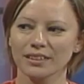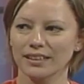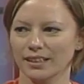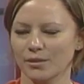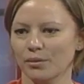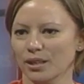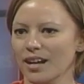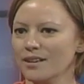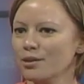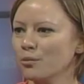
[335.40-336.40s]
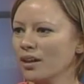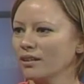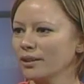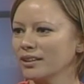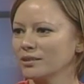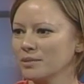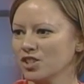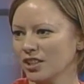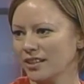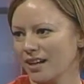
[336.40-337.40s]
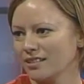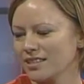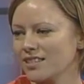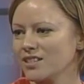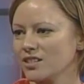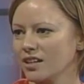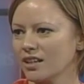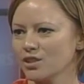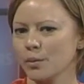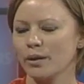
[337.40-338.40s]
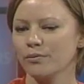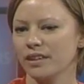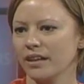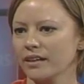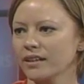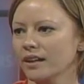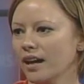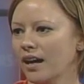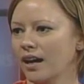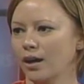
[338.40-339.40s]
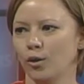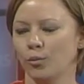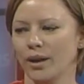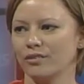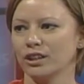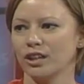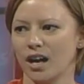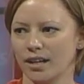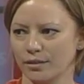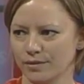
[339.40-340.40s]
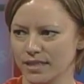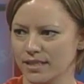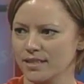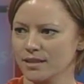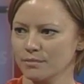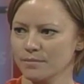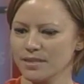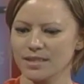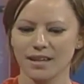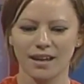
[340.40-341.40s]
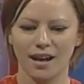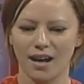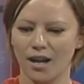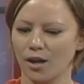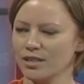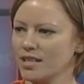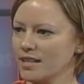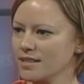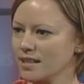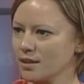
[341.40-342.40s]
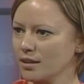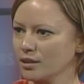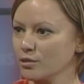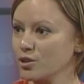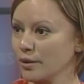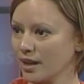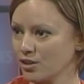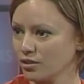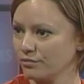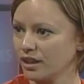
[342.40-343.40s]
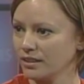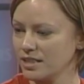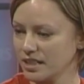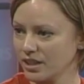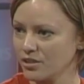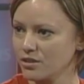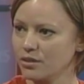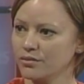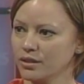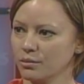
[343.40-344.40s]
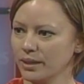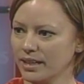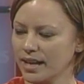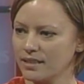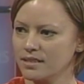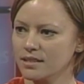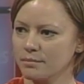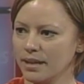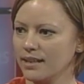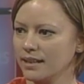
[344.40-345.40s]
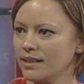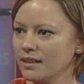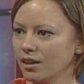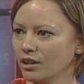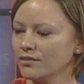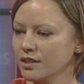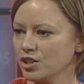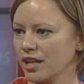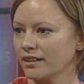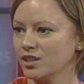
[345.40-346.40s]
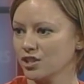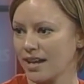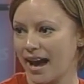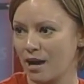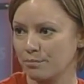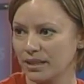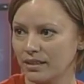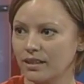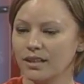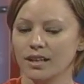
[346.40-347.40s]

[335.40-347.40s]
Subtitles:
really good, we're kind of a well-oiled machine now, because this is our 12th year. We have a lot of systems. It takes close to 100 volunteers over the weekend to make all of the challenges happen,